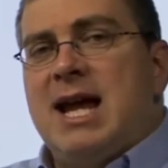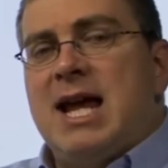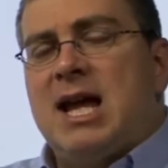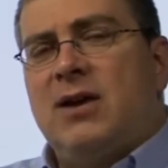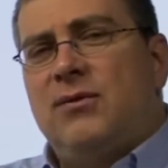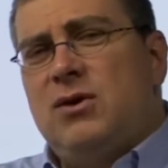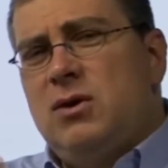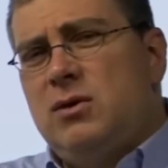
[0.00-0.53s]

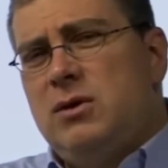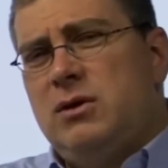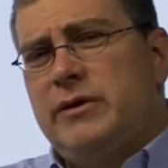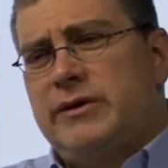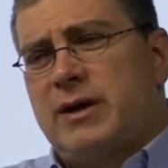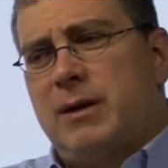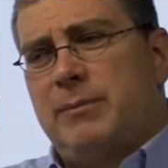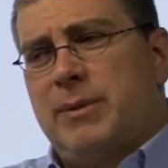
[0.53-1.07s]
If you do
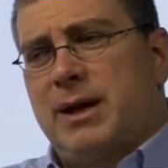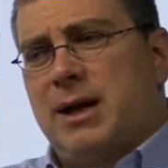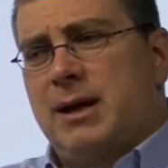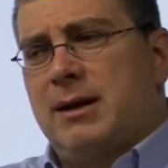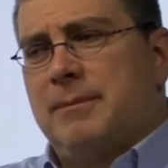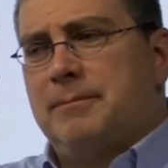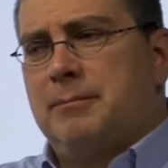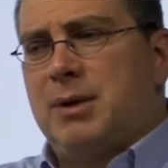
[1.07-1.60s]

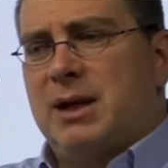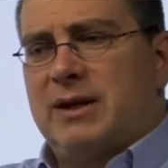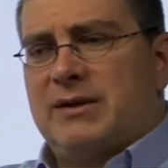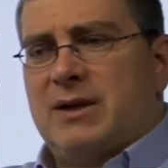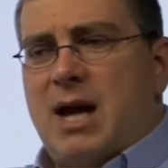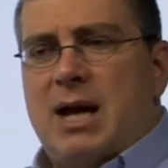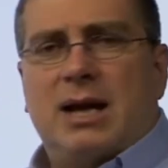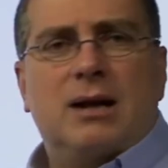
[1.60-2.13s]
something, but
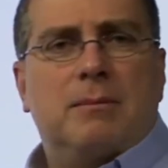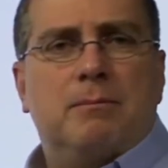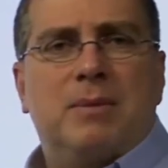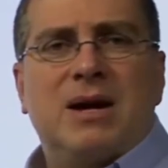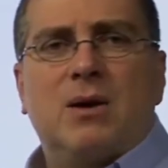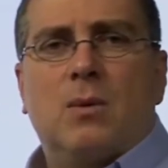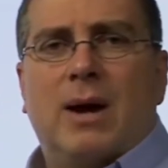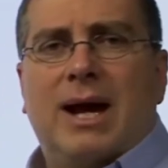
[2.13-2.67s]
it's not in a
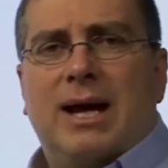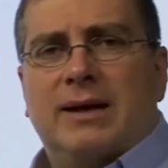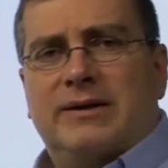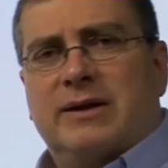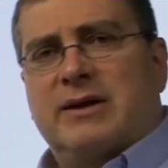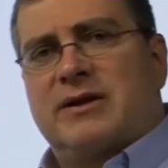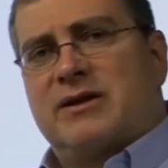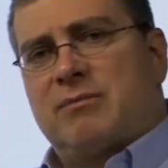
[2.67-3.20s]
big way, it's
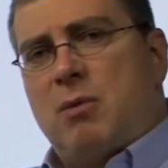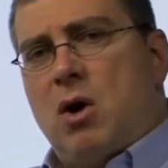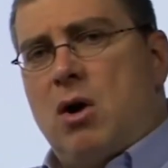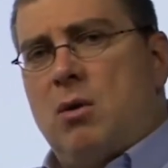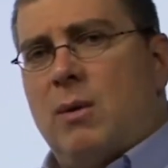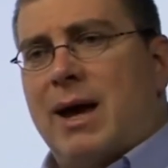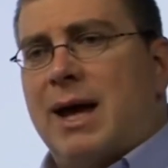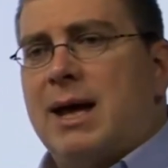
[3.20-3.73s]
in a
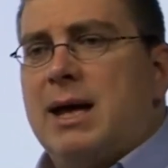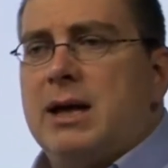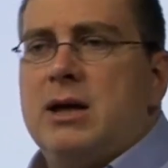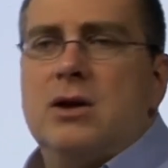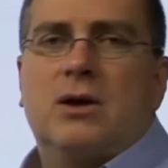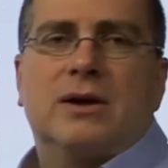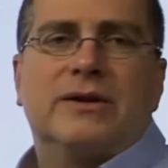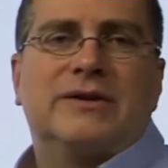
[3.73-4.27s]
small way,
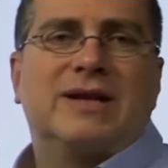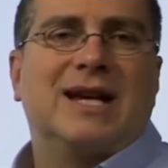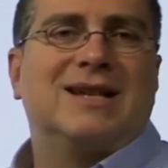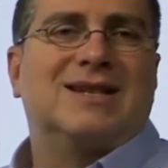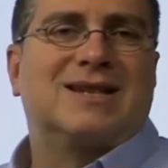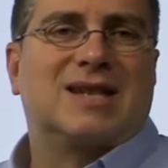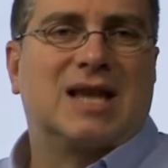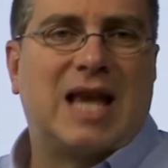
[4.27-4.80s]
you can say
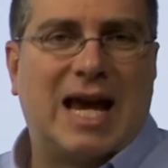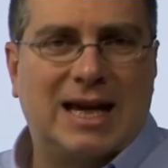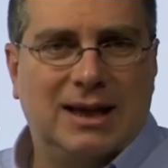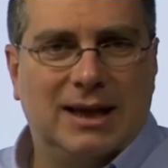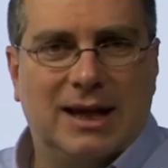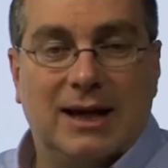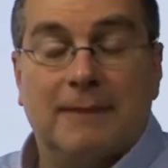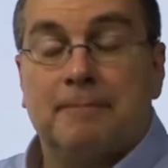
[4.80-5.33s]

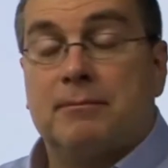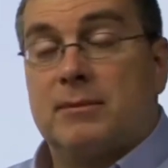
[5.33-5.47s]
slightly.